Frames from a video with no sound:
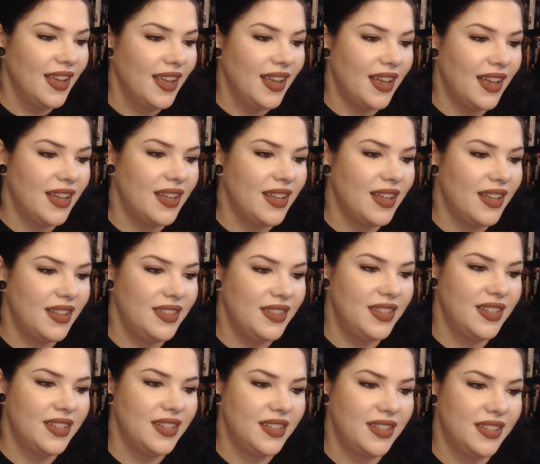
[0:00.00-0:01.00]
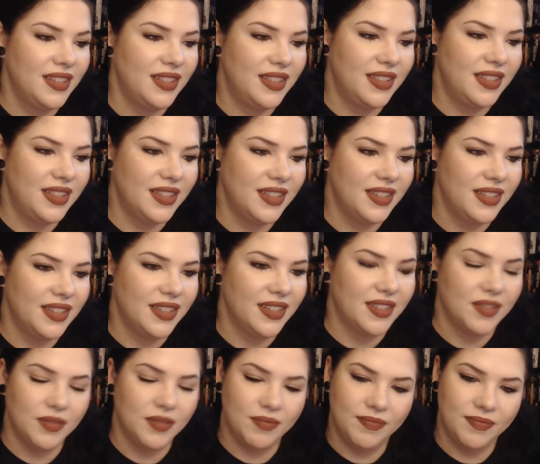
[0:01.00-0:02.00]
The
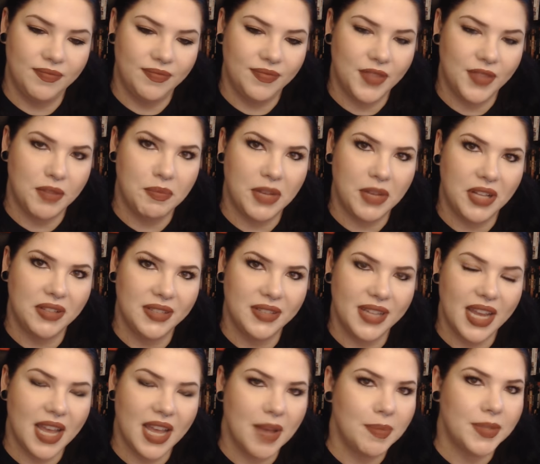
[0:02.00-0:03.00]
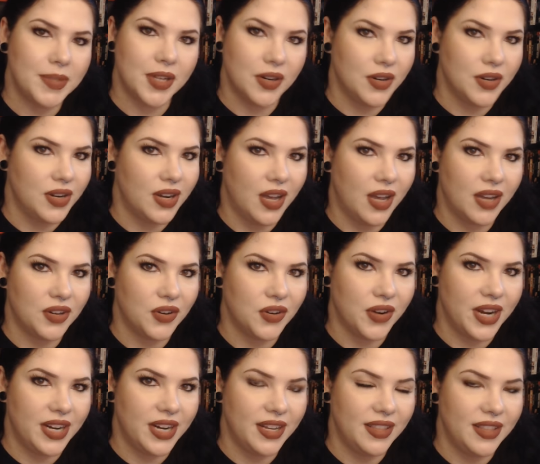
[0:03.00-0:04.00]
bald caps are not
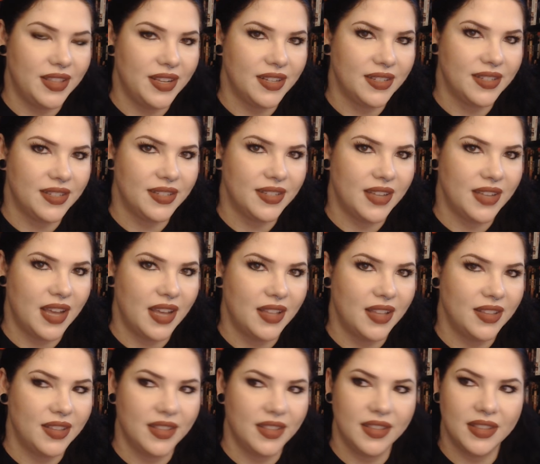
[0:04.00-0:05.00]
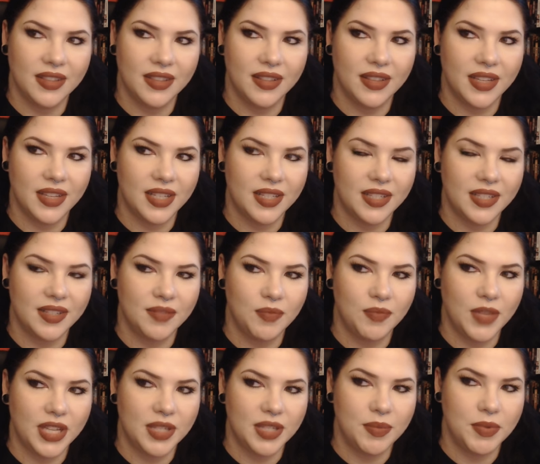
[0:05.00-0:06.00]
great in this. Let's
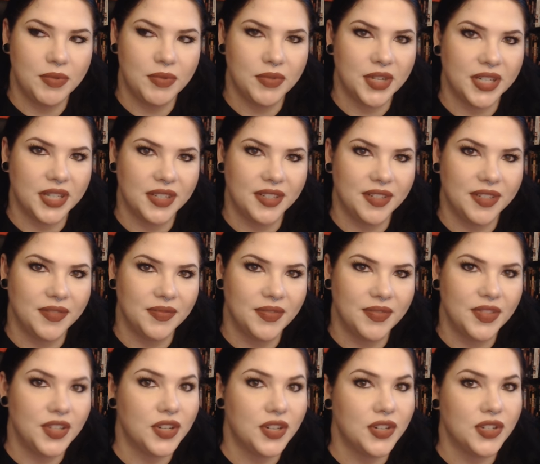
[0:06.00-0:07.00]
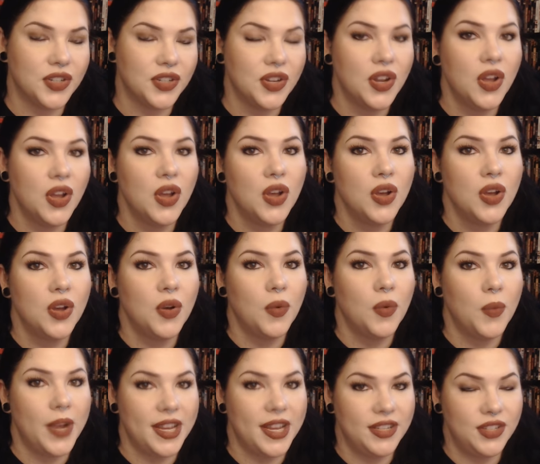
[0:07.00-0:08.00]
be real. There's
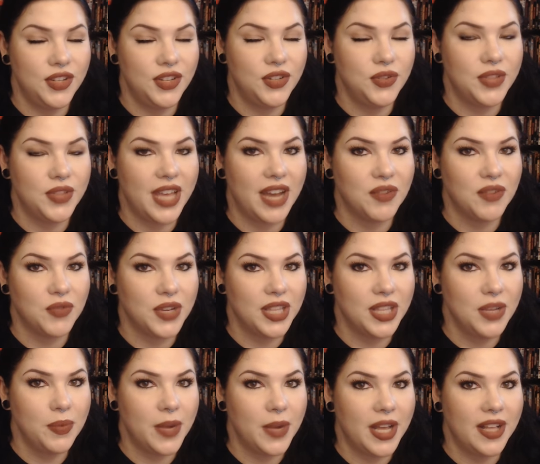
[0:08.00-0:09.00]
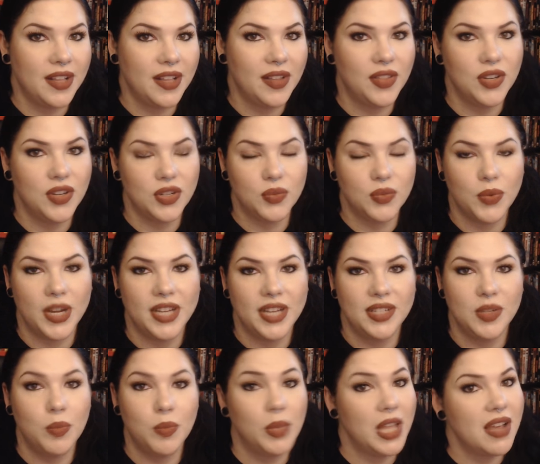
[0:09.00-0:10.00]
ways to do that really well. There's ways
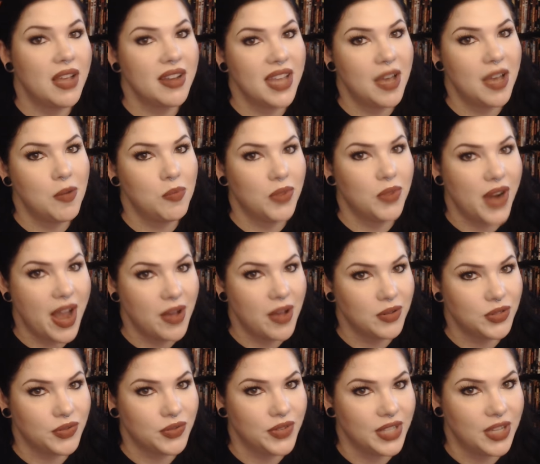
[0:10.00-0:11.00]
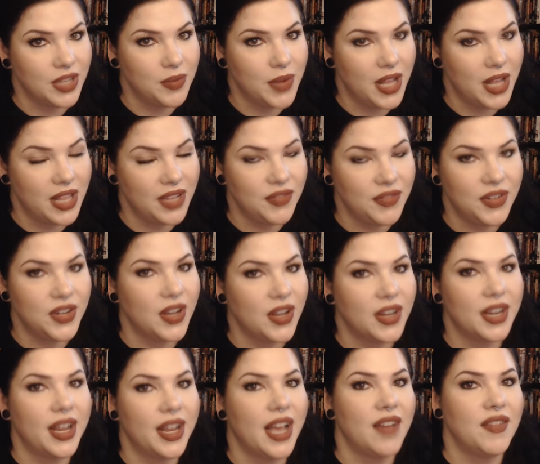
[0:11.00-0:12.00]
to block out brows really well if you're not
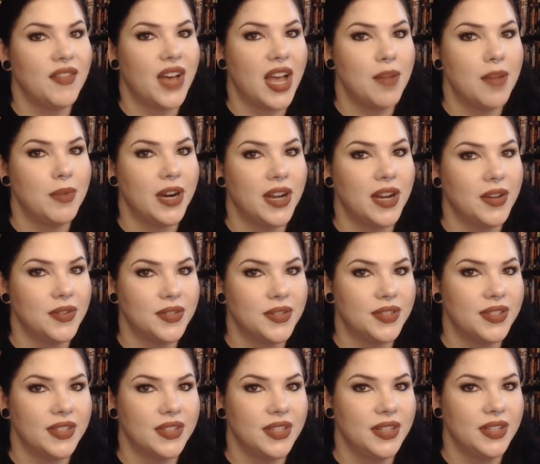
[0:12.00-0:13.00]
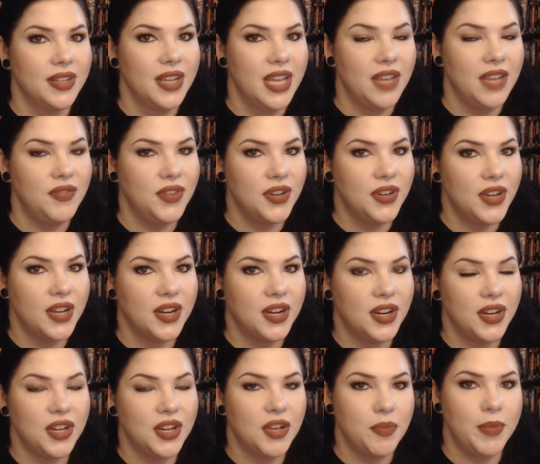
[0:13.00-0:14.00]
going to have eyebrows. If you're not
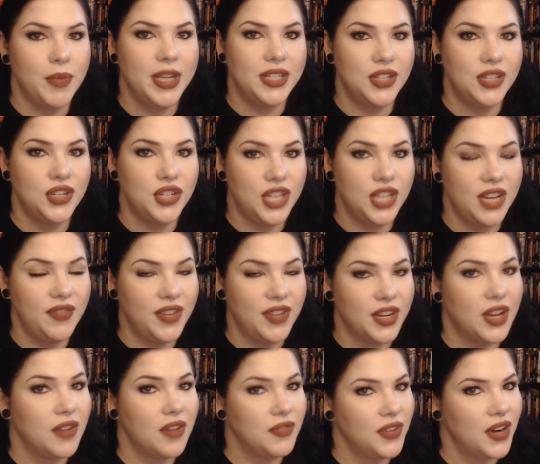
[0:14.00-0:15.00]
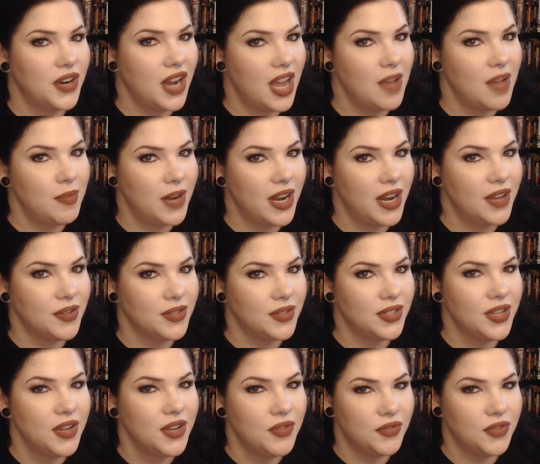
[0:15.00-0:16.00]
going to commit to shaving off your
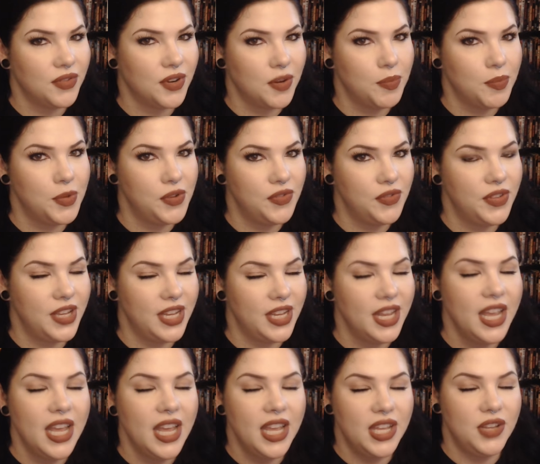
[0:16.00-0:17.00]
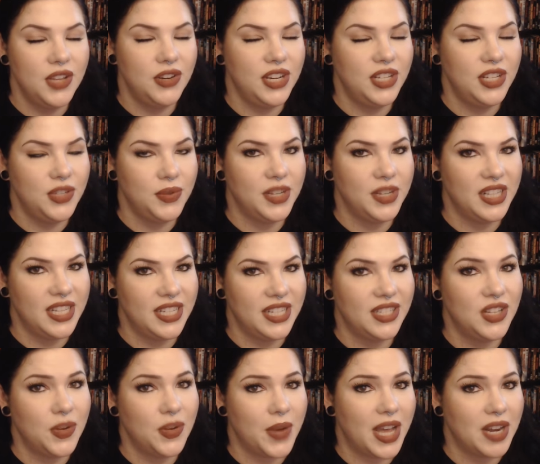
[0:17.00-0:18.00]
eyebrows for a movie, you need to at
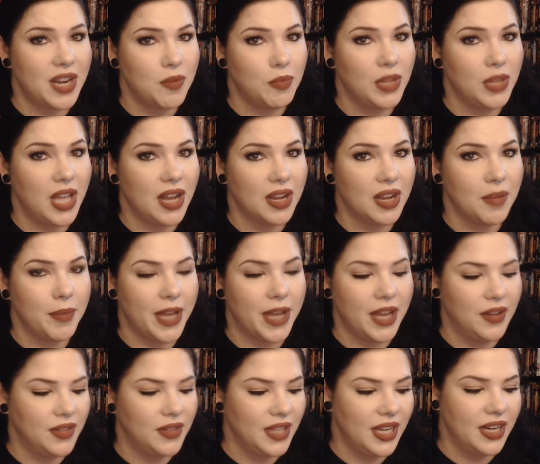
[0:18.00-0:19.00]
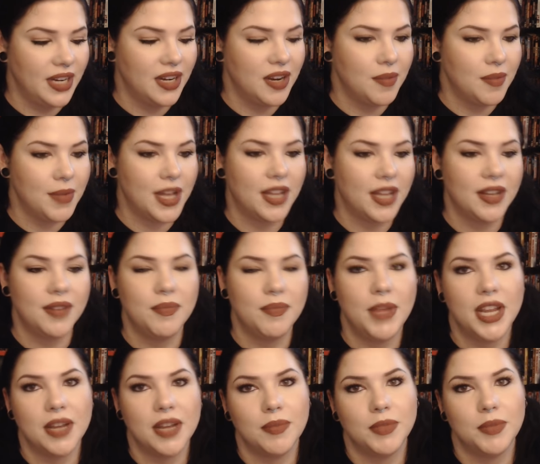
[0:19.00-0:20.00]
least know how to block them out. Like, come on,
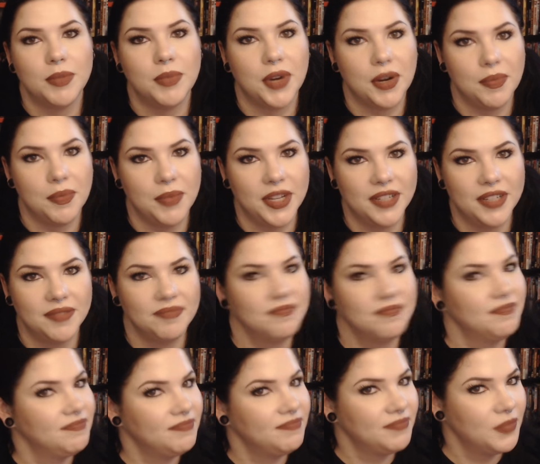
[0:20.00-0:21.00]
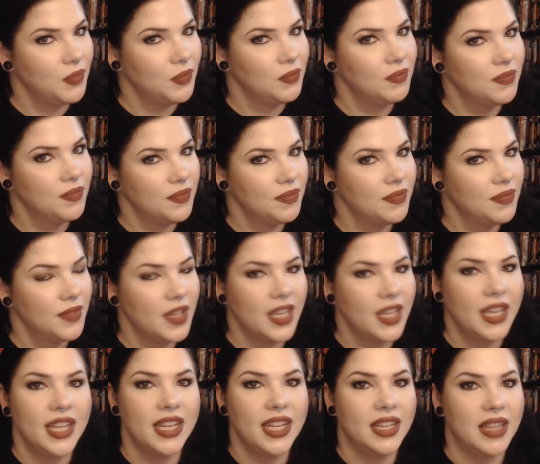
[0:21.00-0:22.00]
makeup department.
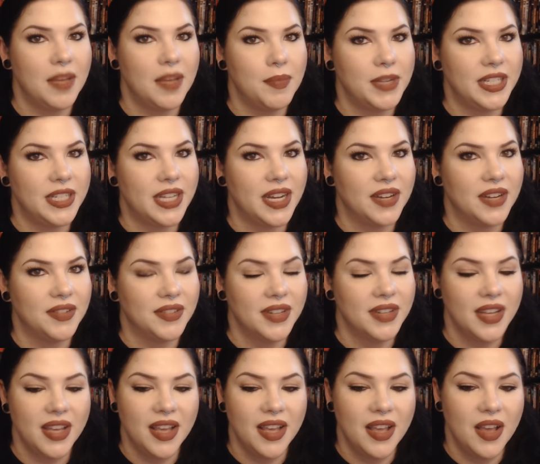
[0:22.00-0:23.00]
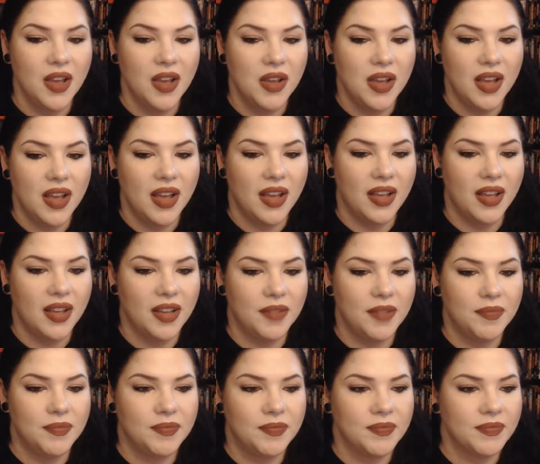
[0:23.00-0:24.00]
You let me down.
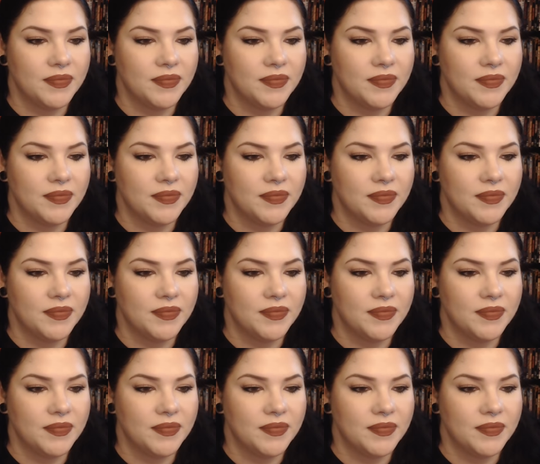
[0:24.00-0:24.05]
I